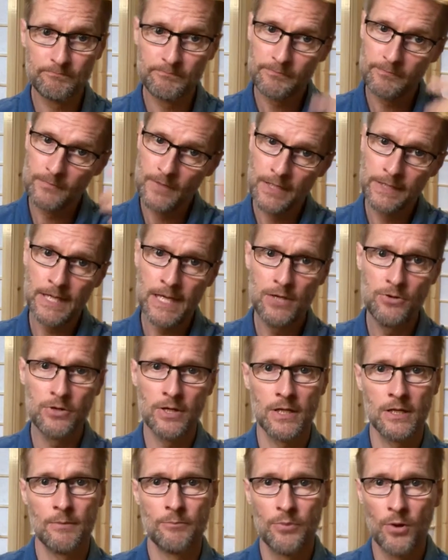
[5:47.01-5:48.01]
And then you
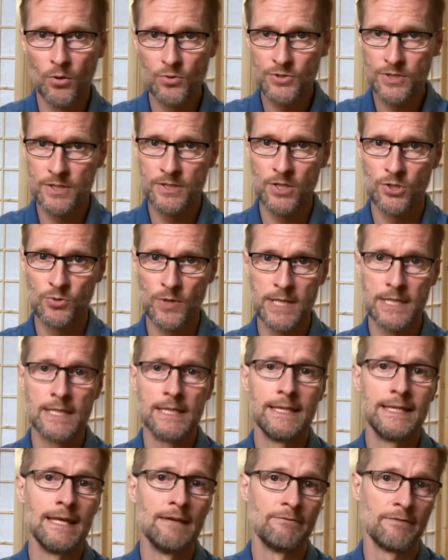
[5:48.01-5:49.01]
can approach the situation
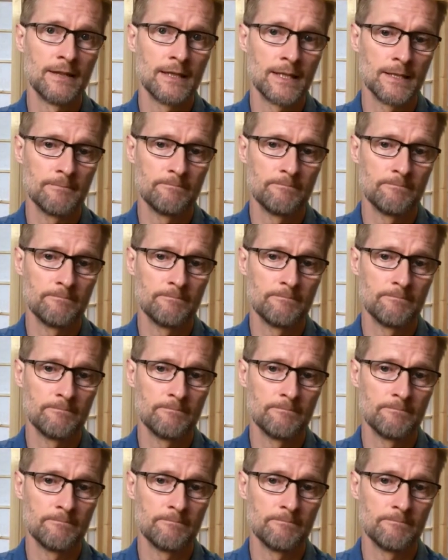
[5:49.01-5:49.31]
differently.